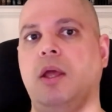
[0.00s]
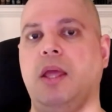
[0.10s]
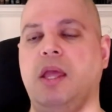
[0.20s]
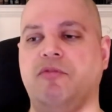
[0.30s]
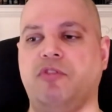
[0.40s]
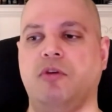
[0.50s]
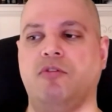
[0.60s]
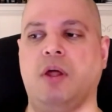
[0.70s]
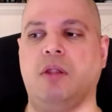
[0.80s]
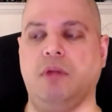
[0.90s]
If there's
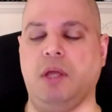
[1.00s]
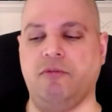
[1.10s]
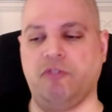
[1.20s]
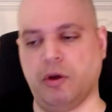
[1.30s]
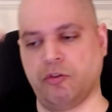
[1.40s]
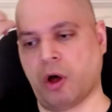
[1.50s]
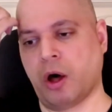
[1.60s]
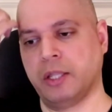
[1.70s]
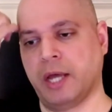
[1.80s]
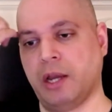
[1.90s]

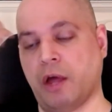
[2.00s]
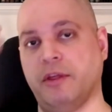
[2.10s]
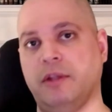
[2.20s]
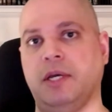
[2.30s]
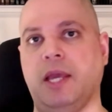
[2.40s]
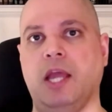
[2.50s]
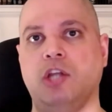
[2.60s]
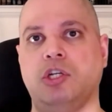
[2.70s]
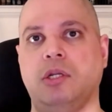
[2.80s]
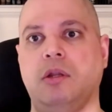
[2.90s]
online
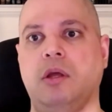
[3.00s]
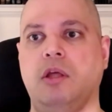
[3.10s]
authentication,